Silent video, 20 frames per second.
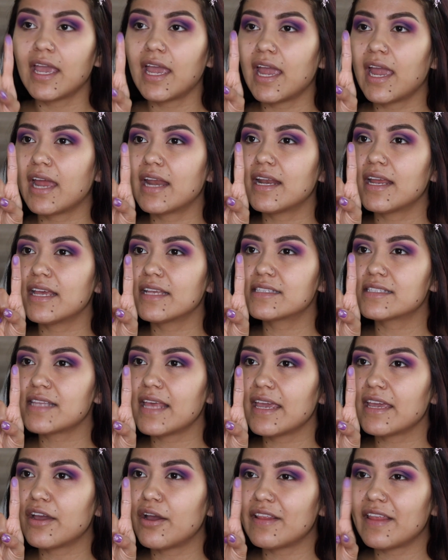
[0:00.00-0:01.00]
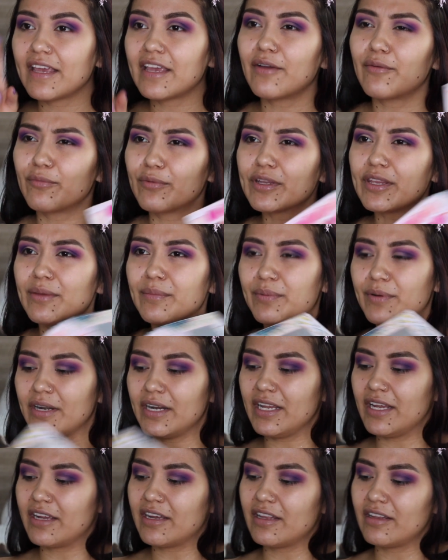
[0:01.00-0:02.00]
and it's like really
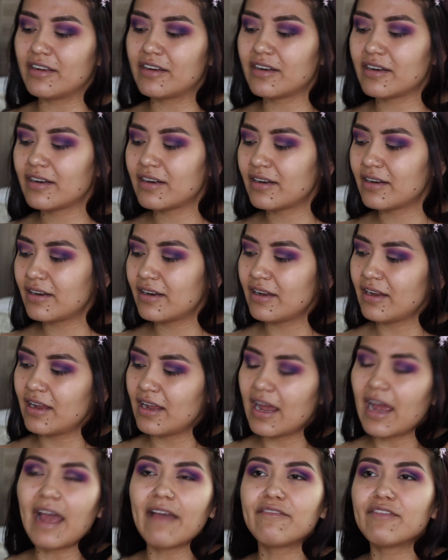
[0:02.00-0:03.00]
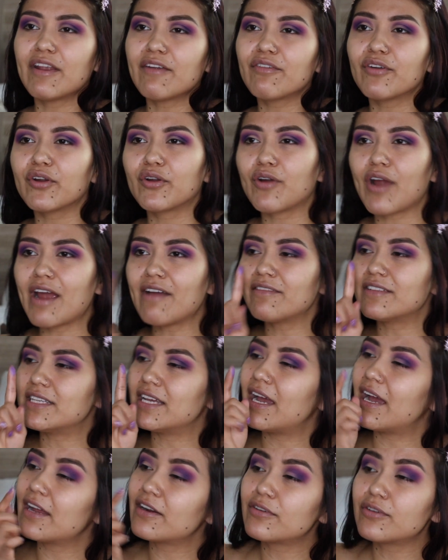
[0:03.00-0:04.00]
pretty color. I've never grabbed
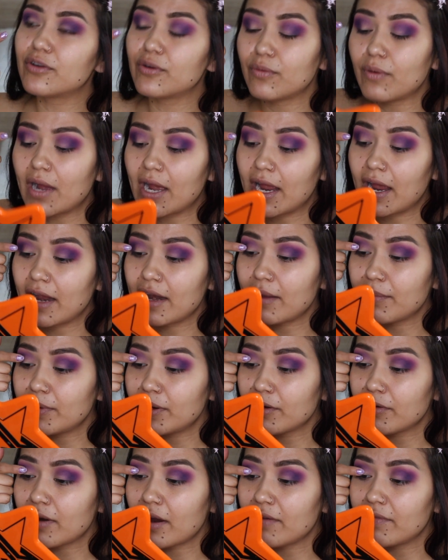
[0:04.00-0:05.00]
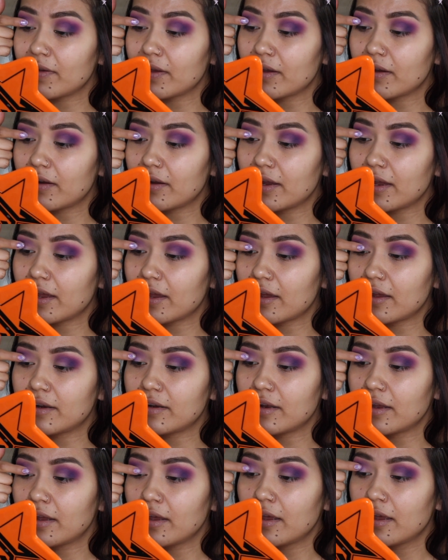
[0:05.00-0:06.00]
it. I don't know why. And I'm going to grab it
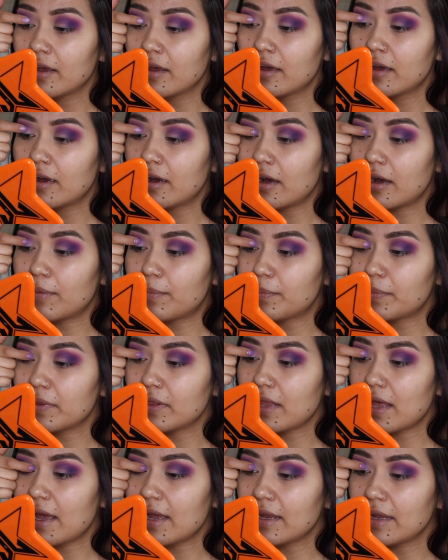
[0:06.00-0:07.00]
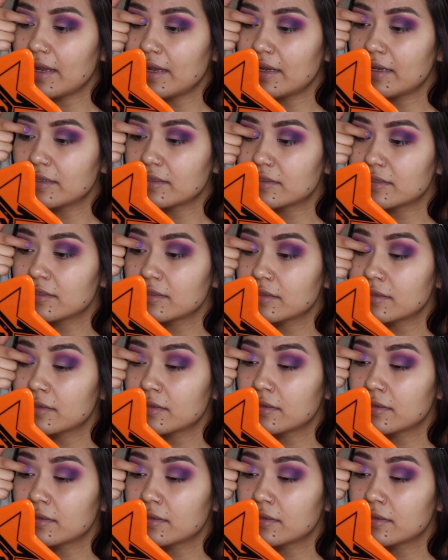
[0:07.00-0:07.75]
and apply it